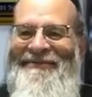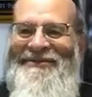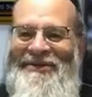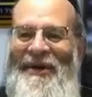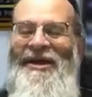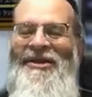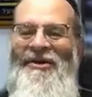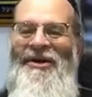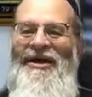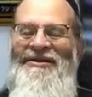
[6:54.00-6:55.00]
so what do you do
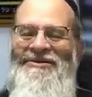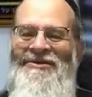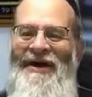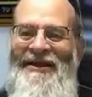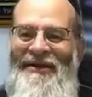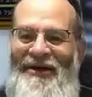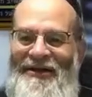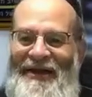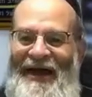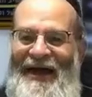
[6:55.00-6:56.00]
with it? So I
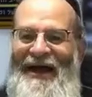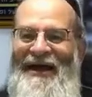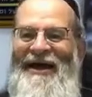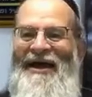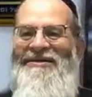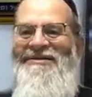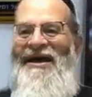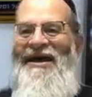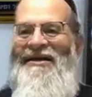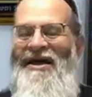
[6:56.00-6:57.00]
told the guy, I
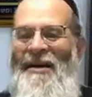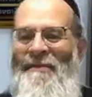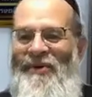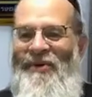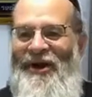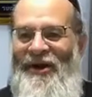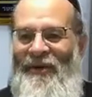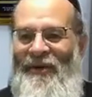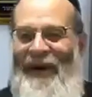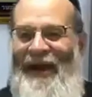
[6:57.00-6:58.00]
said, put it
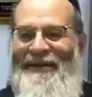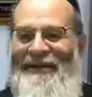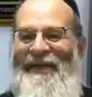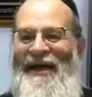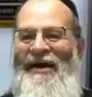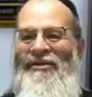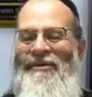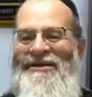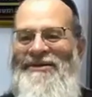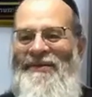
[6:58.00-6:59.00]
away. Now, the
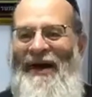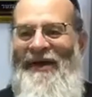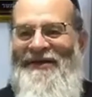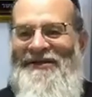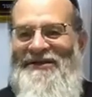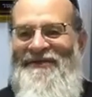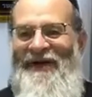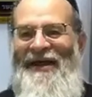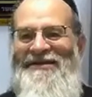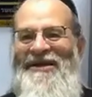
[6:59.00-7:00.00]
reason why this is
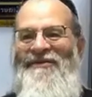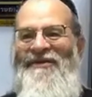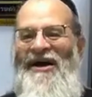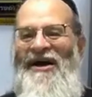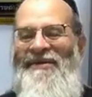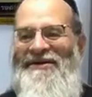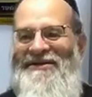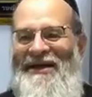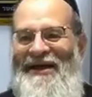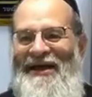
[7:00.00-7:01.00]
vadai suffic chometz,
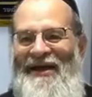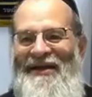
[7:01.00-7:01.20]
and